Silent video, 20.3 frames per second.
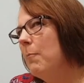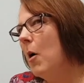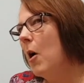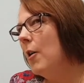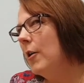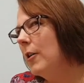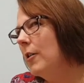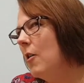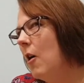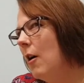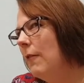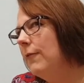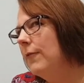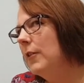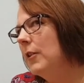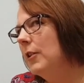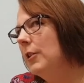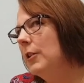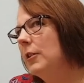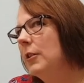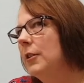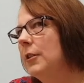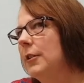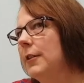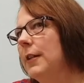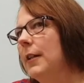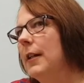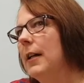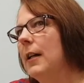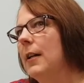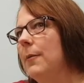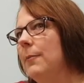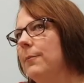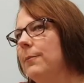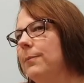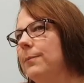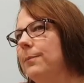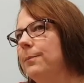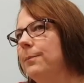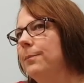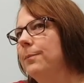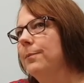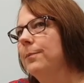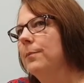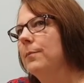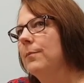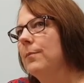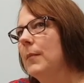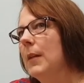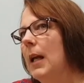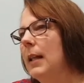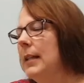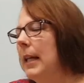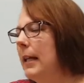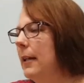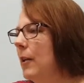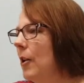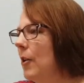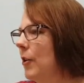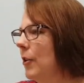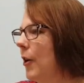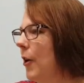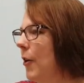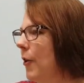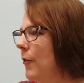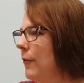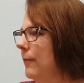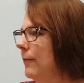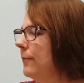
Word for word: Mark Knopfler, um, Let It All Go.